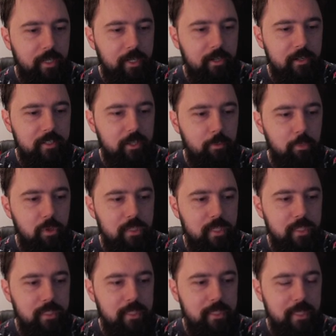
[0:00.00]
here at
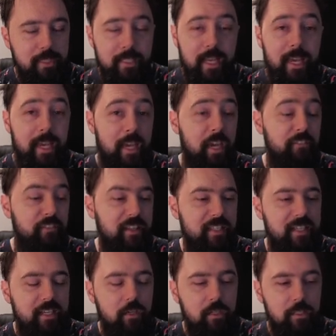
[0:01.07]
0.66 if
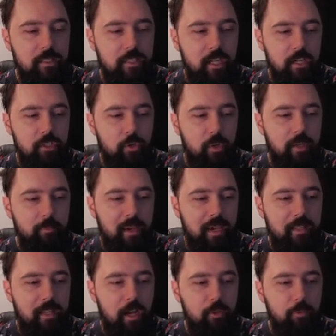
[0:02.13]
it uh, starts going
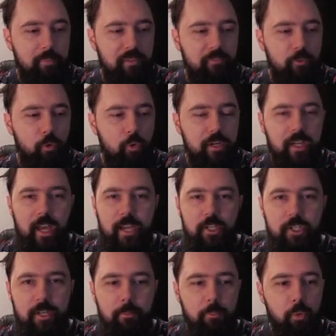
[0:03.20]
back down before they
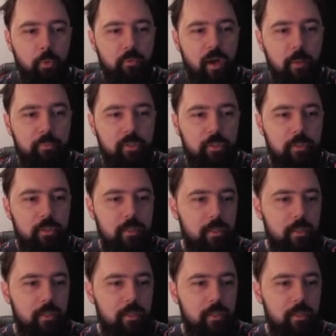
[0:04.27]
actually move up to the